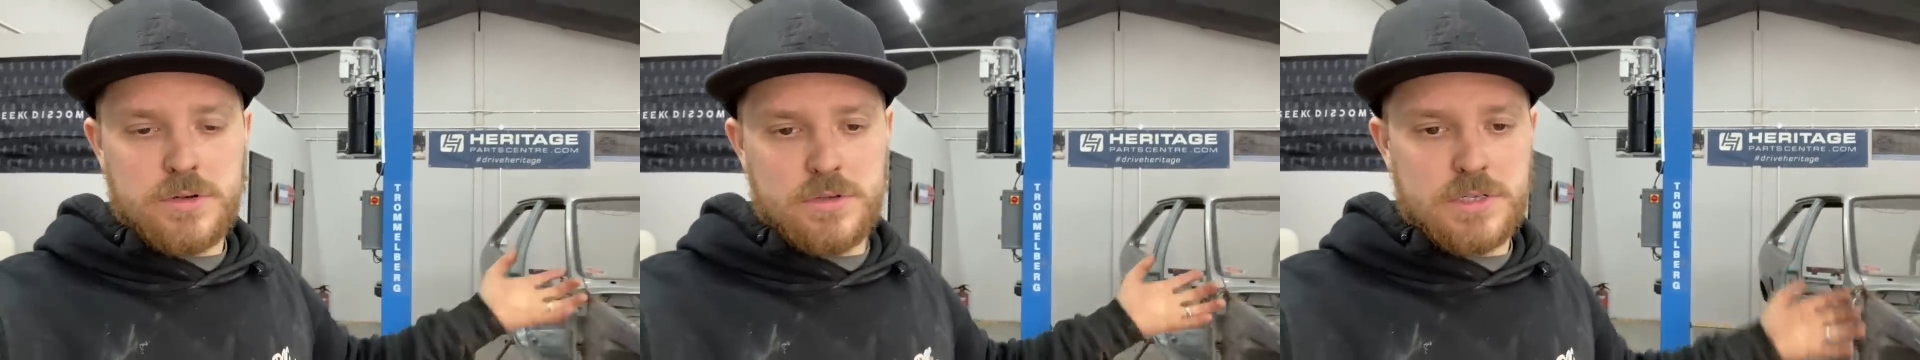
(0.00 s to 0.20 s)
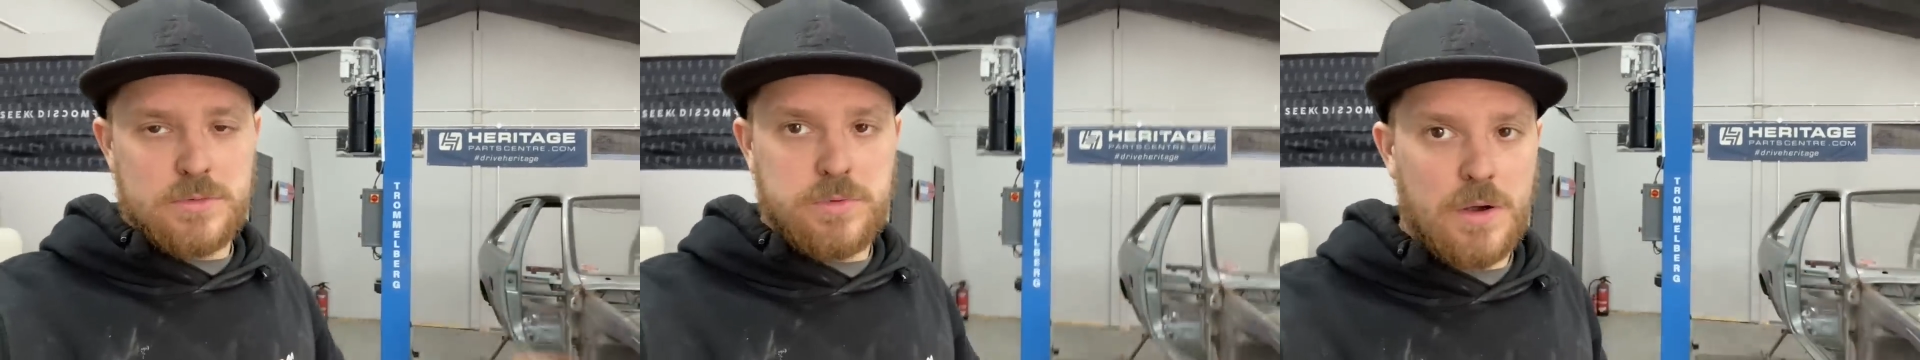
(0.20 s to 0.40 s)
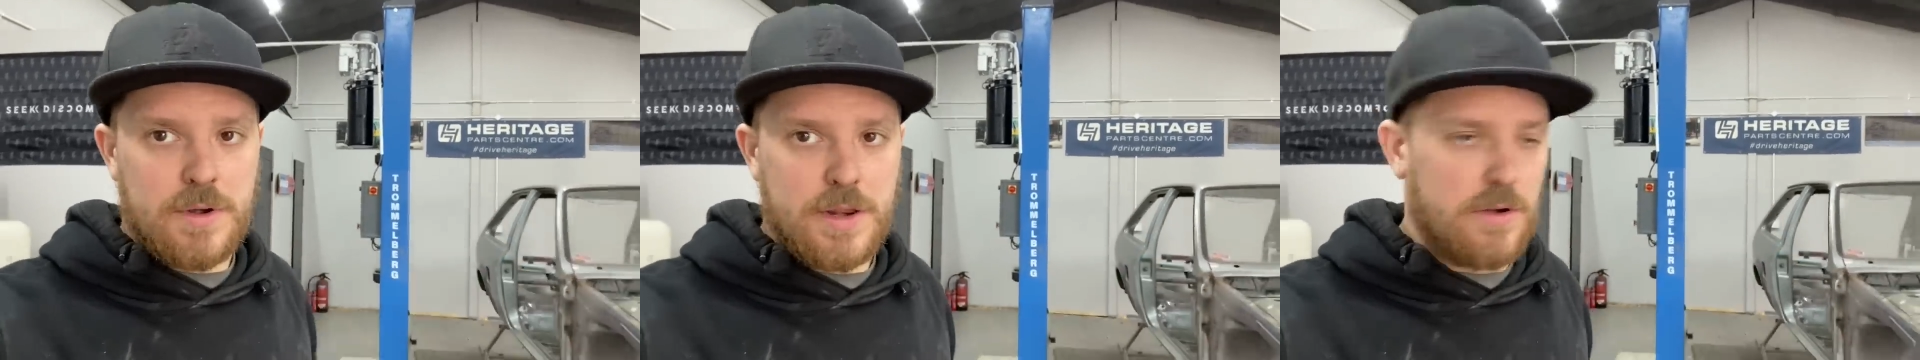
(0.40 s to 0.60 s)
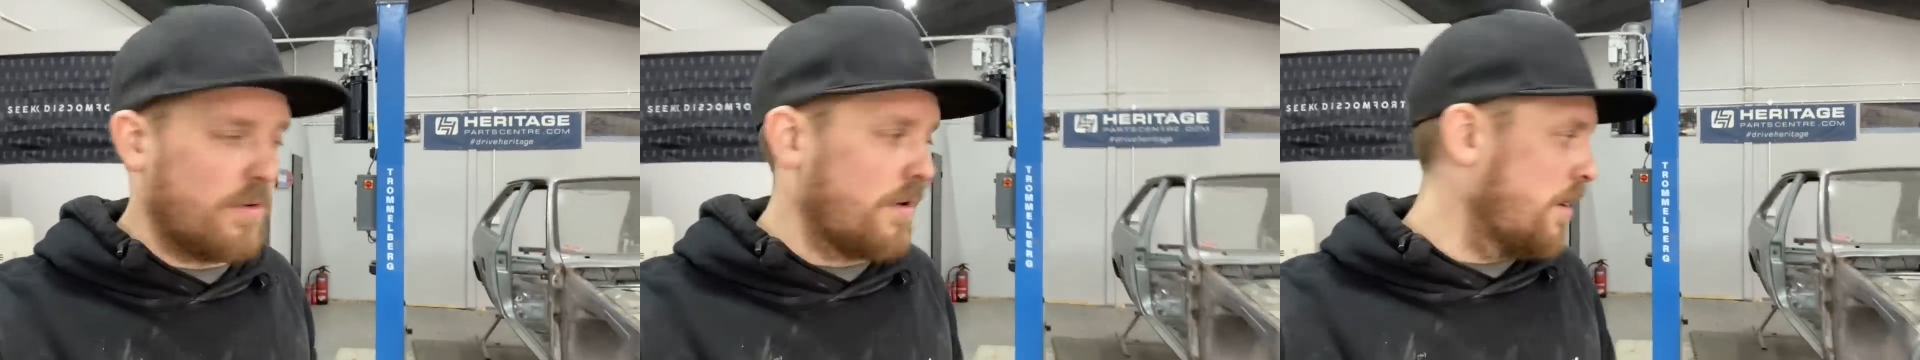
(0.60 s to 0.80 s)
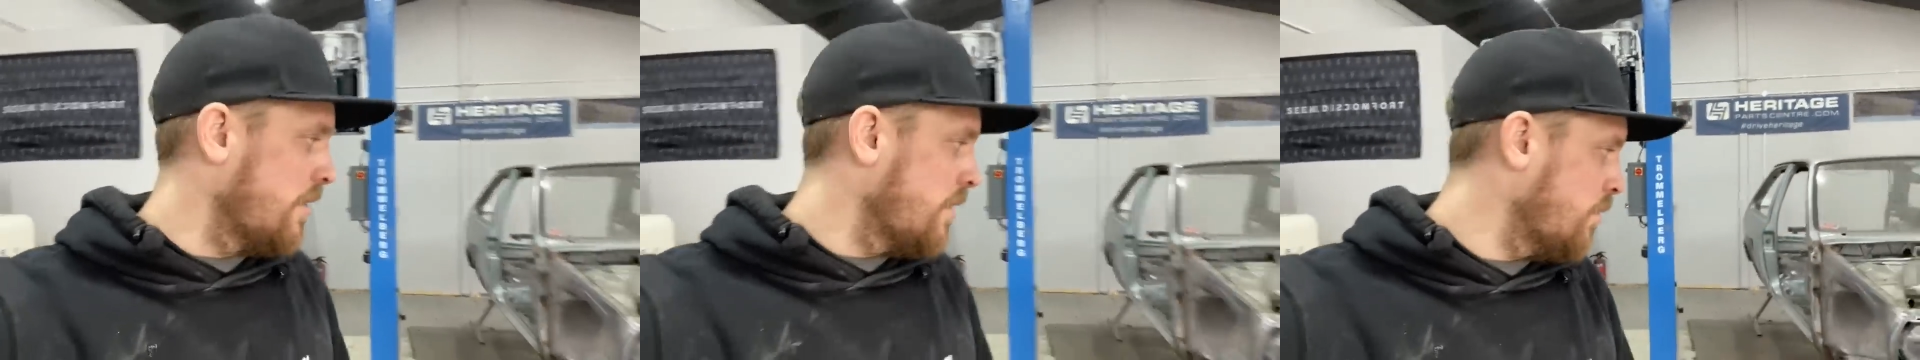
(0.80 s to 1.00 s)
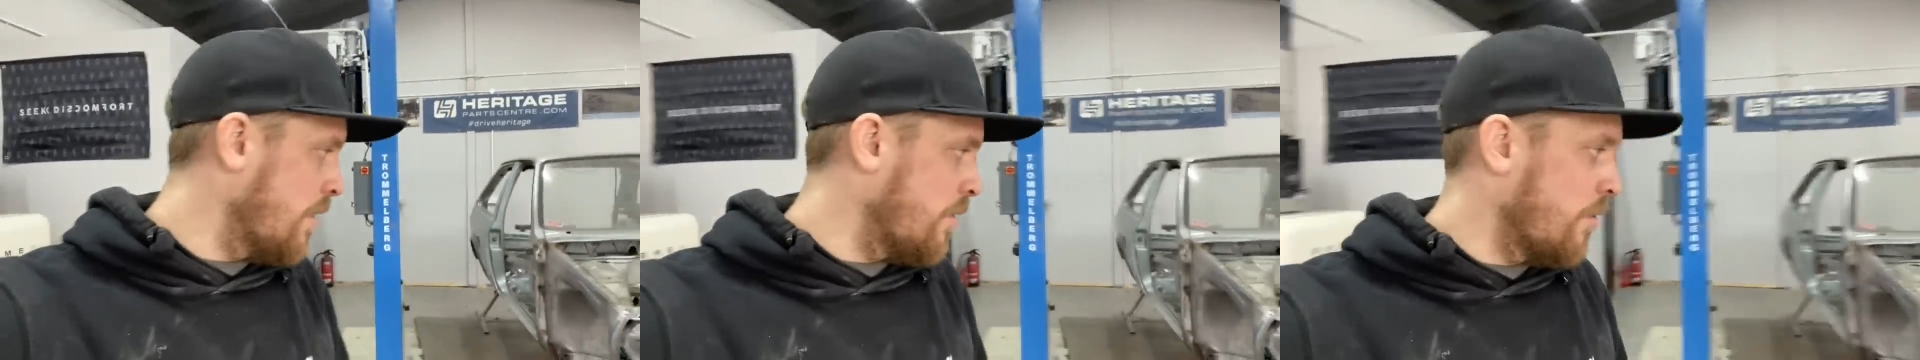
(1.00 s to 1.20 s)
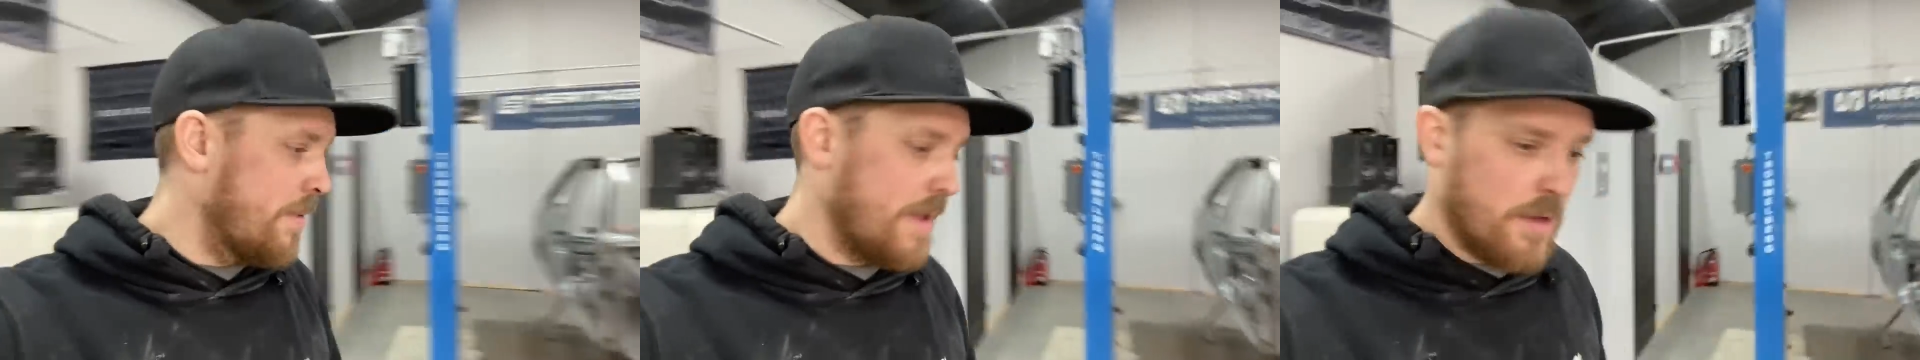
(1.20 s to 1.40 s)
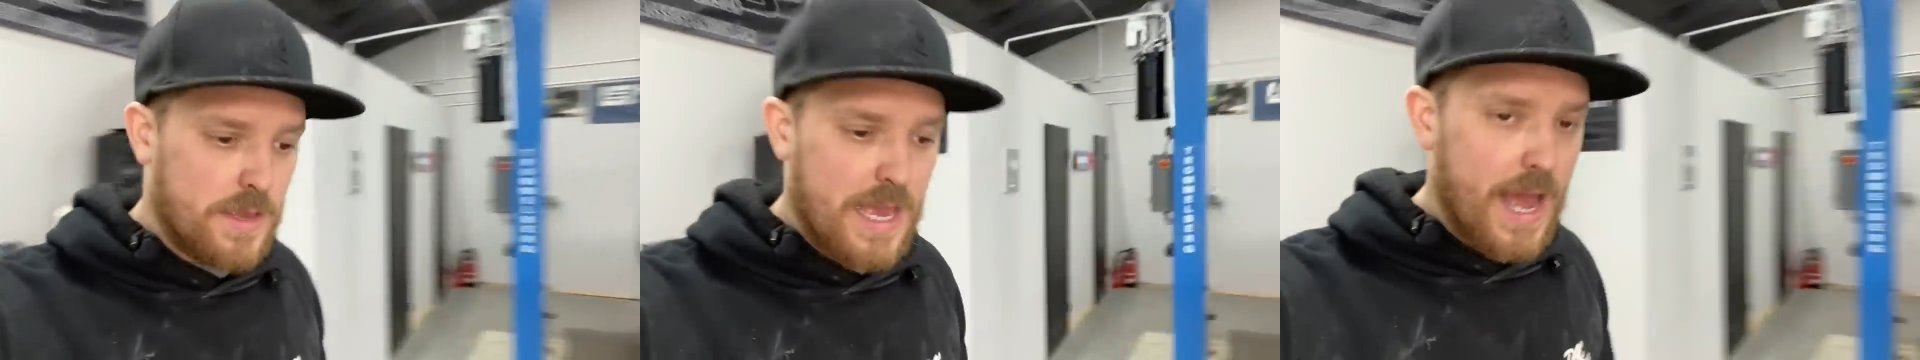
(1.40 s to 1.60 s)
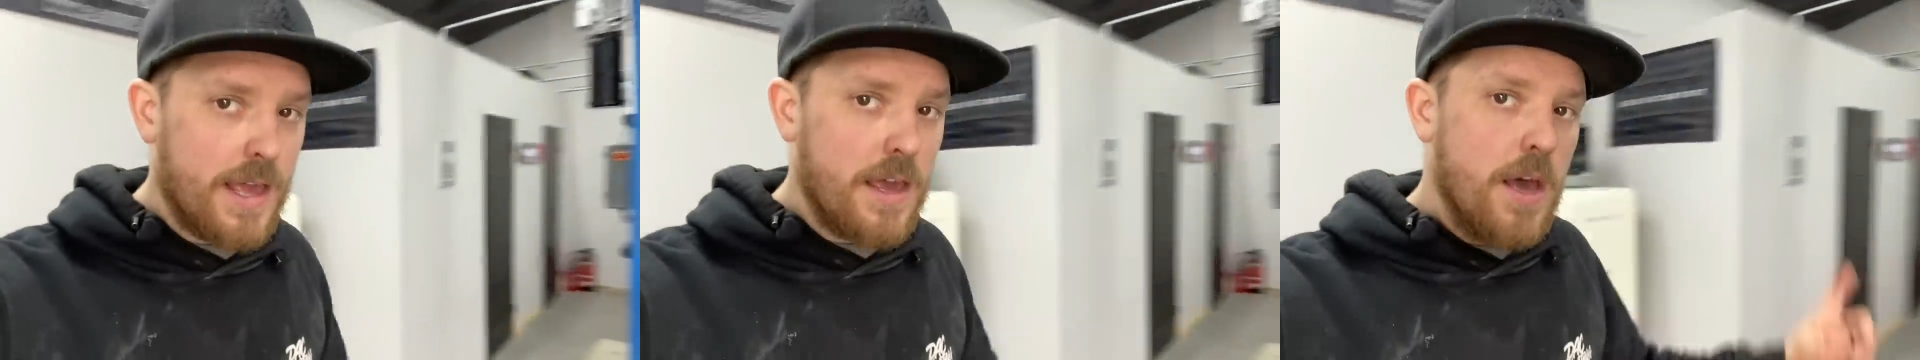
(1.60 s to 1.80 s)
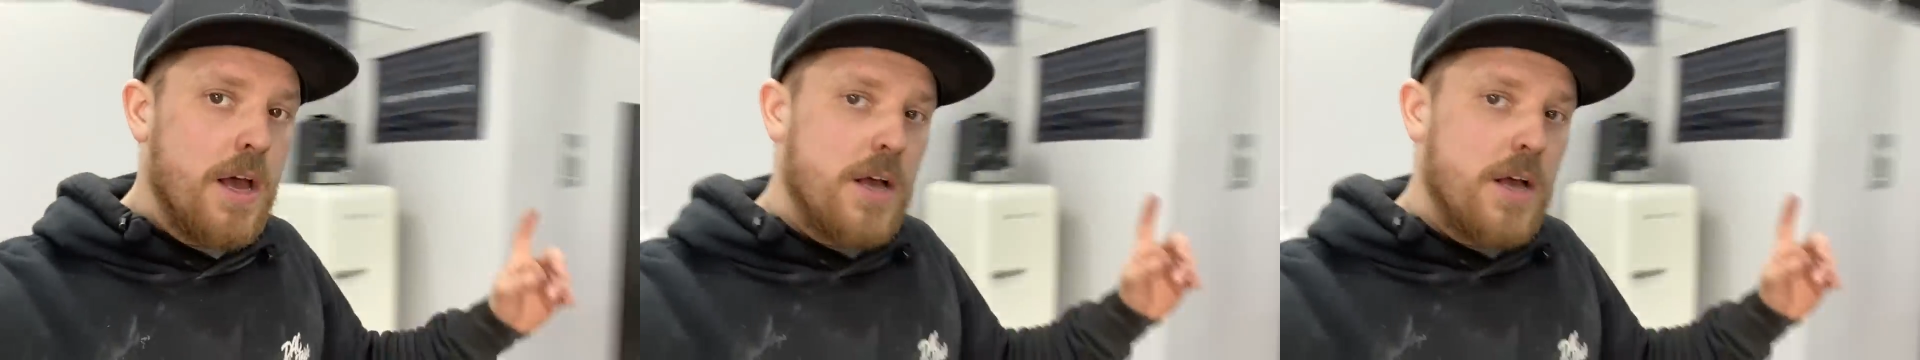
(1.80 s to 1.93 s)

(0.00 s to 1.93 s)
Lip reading: long as it's welded in all right, we will be okay.